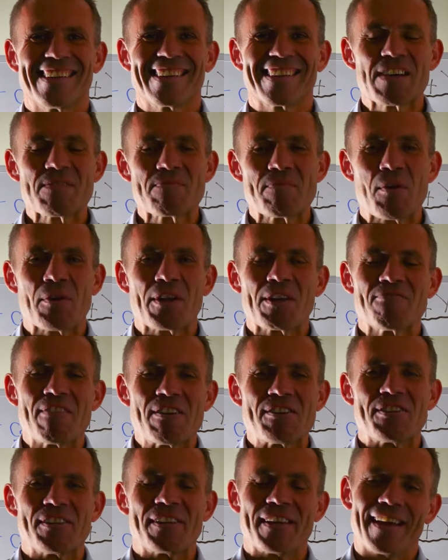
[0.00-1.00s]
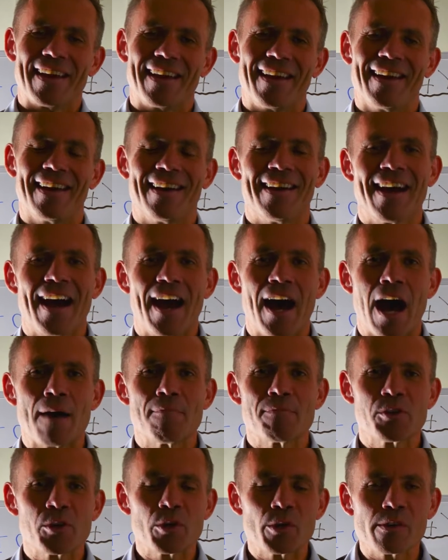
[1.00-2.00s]
Good morning, Richard here.
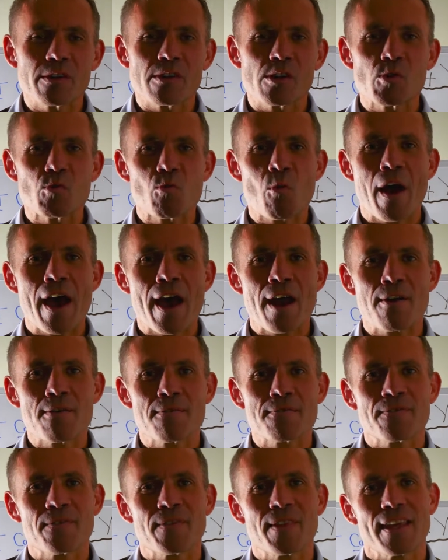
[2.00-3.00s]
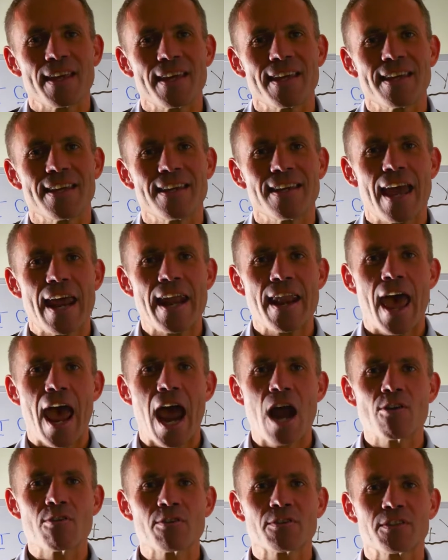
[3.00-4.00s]
I'm sure you're aware of the
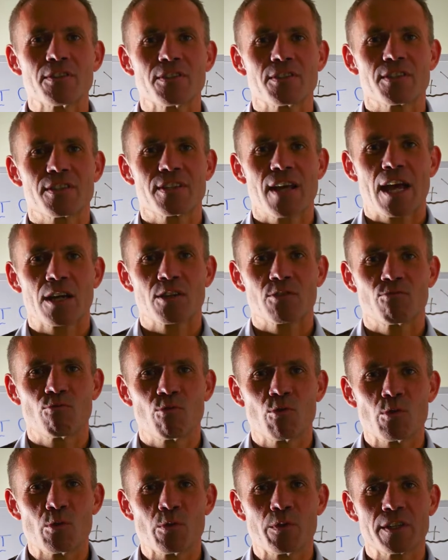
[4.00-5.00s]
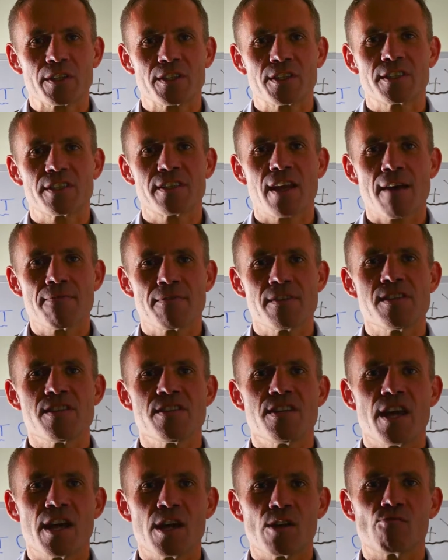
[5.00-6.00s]
inheritance tax rule, the
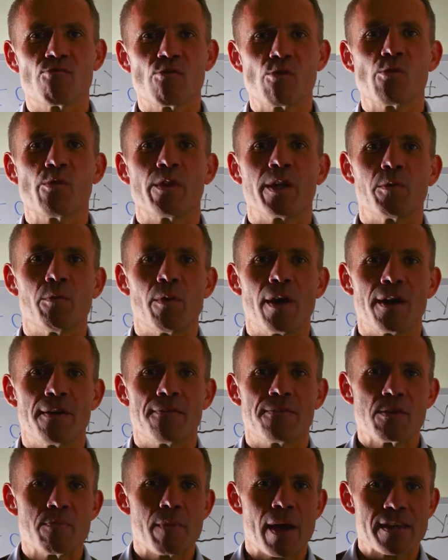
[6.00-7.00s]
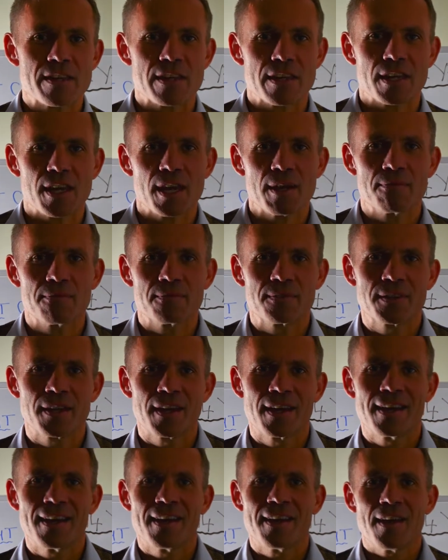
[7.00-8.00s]
7-year ruling, where if you make a gift
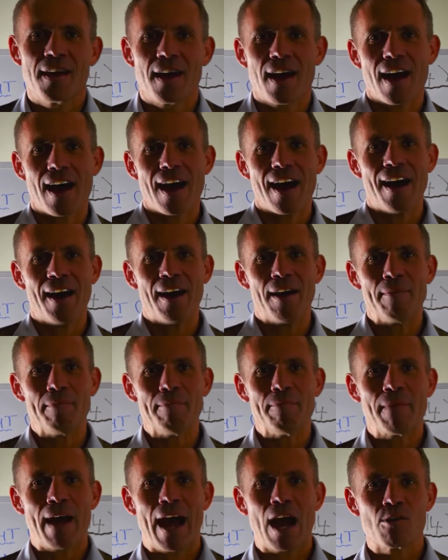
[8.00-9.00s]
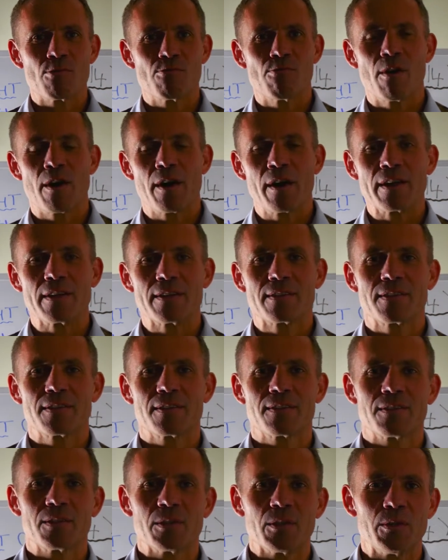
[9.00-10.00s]

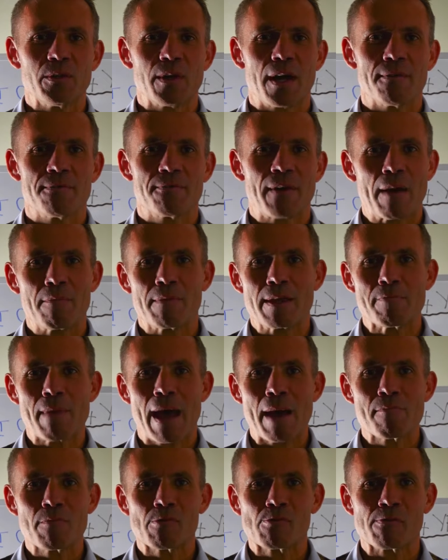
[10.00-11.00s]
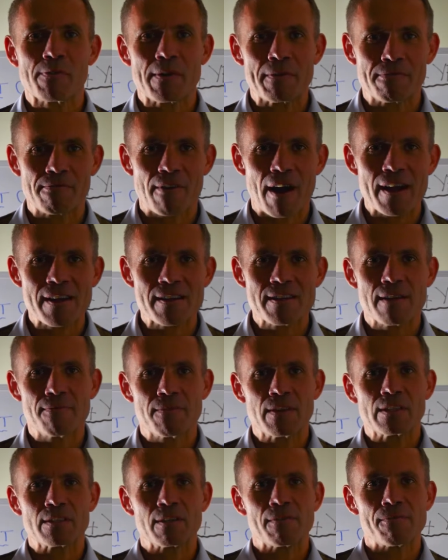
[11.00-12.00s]
outright to a family member or a friend,
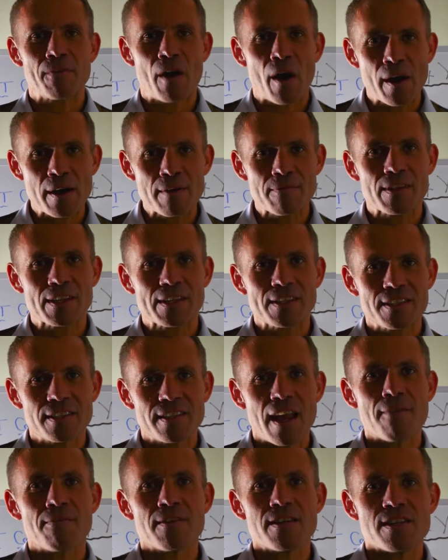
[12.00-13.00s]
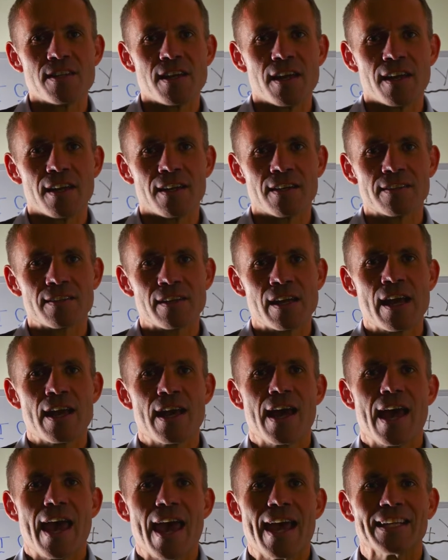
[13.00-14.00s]
if you survive the 7 years,
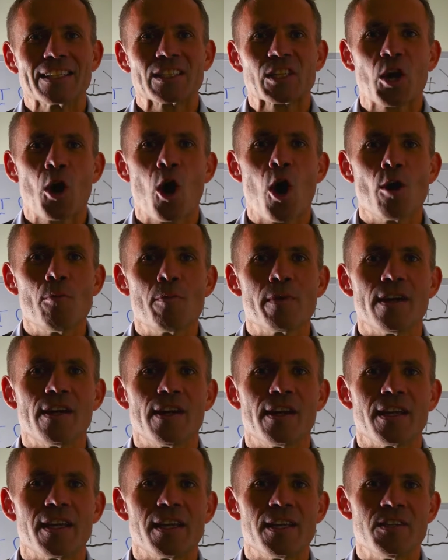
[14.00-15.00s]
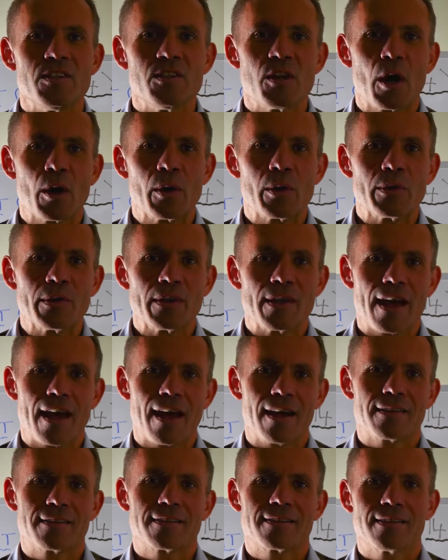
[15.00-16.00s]
it's commonly known
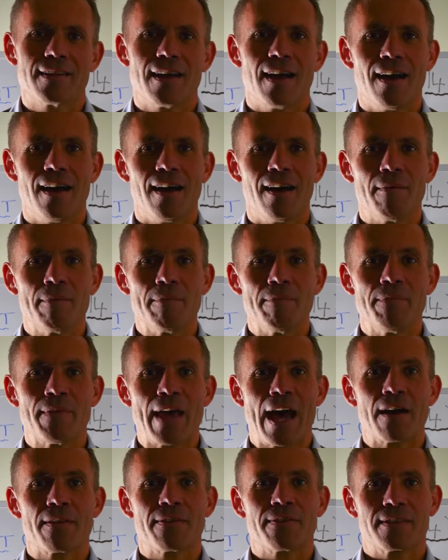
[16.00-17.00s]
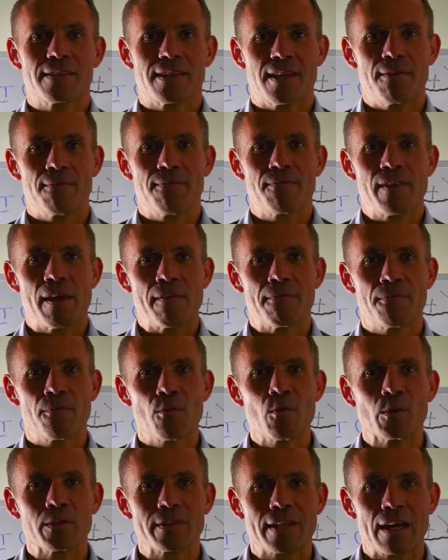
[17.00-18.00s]
that that gift then
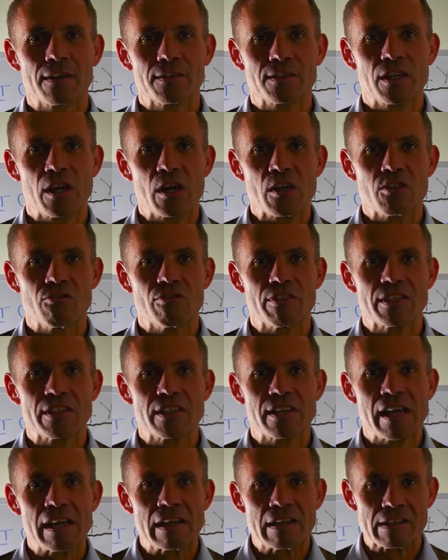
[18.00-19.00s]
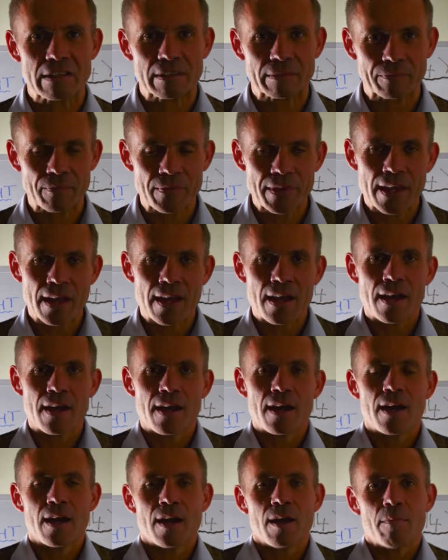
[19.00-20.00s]
falls outside your estate.
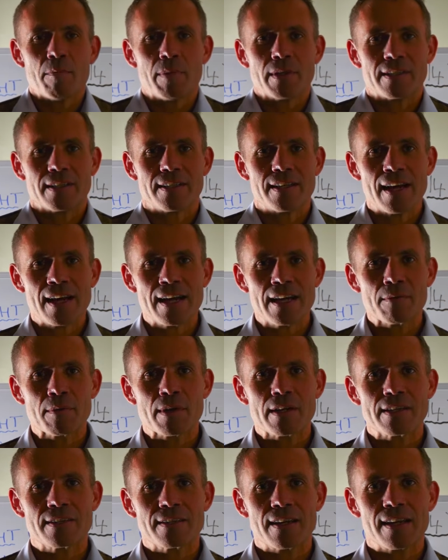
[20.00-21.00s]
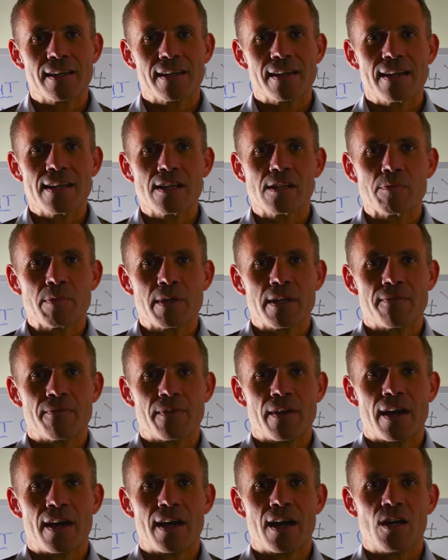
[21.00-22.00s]
But today I'm going to take a little bit of
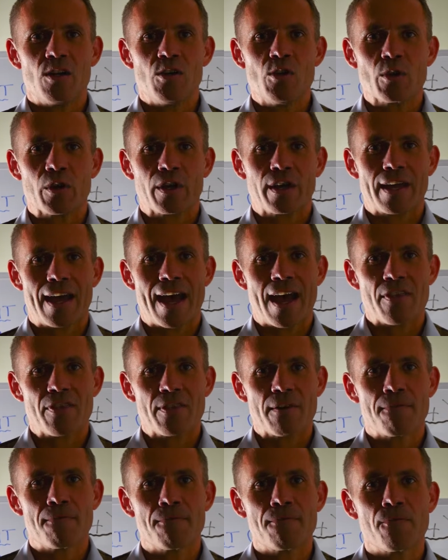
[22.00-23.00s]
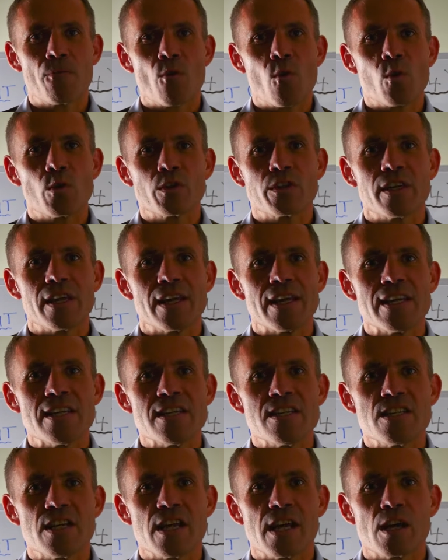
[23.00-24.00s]
a look at the
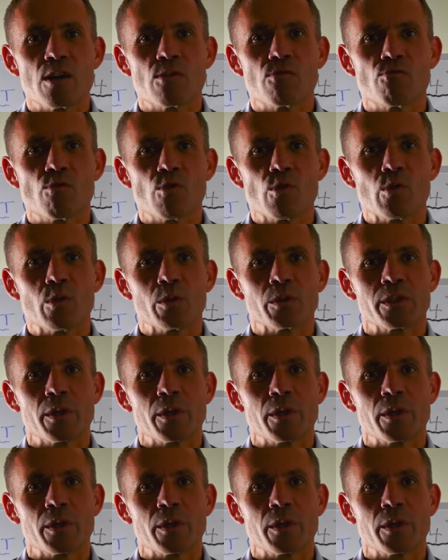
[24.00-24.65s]
14-year rule.